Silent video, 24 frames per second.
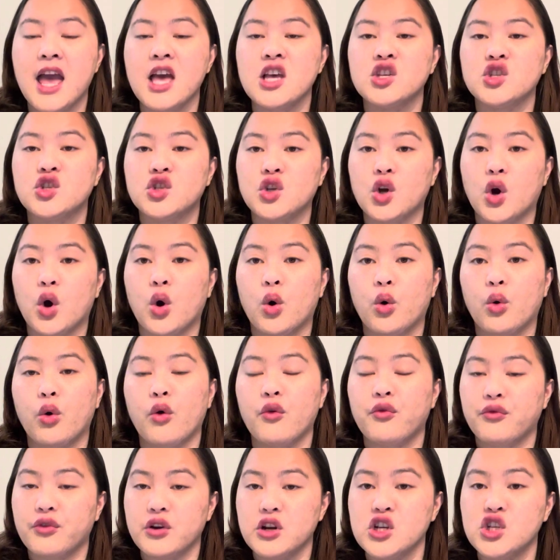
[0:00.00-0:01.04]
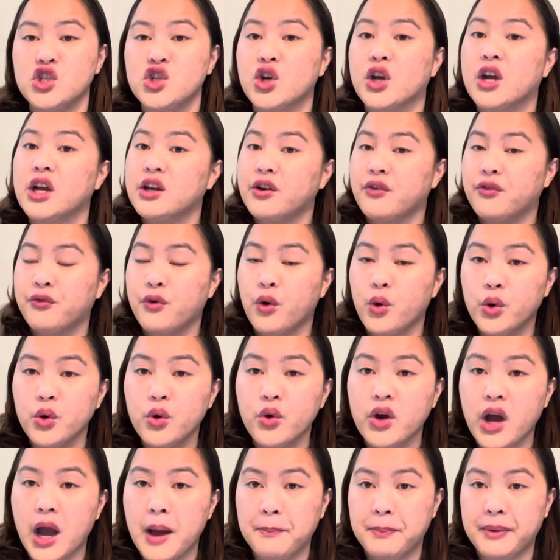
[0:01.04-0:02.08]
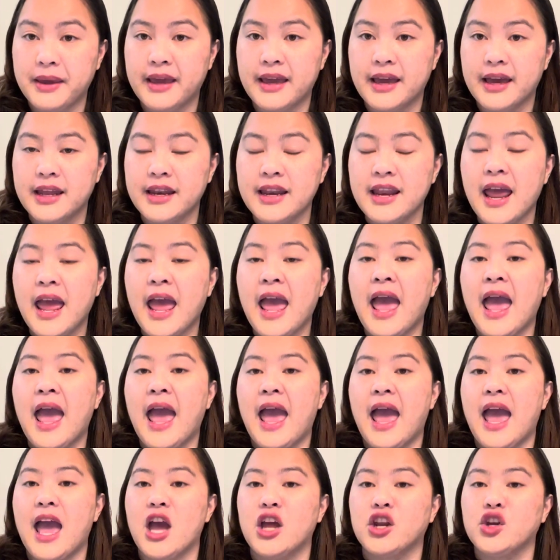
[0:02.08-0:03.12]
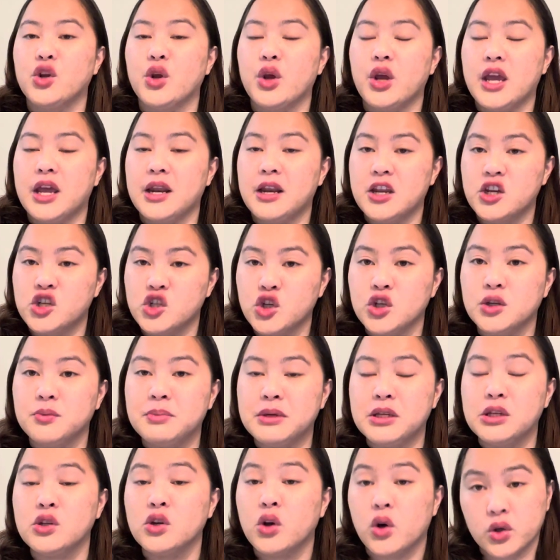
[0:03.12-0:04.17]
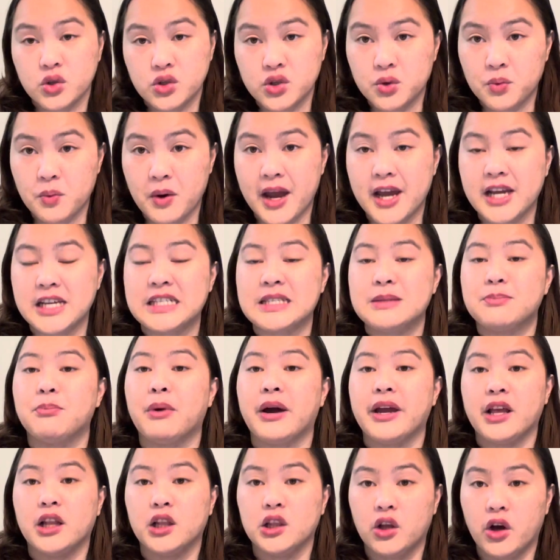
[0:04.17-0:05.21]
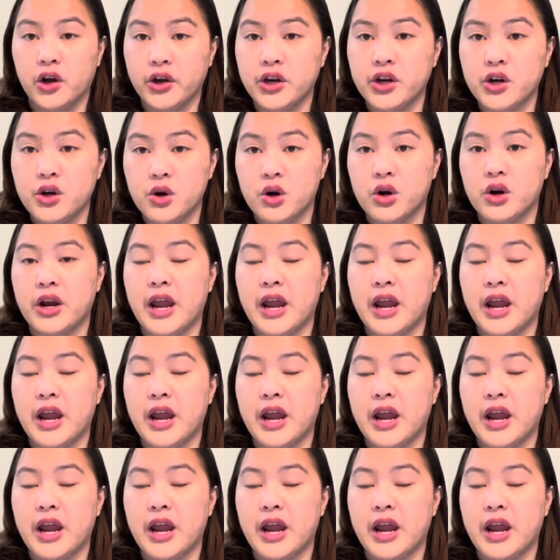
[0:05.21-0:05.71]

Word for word: So first, you're gonna photocopy it, and it should be notarized by a lawyer or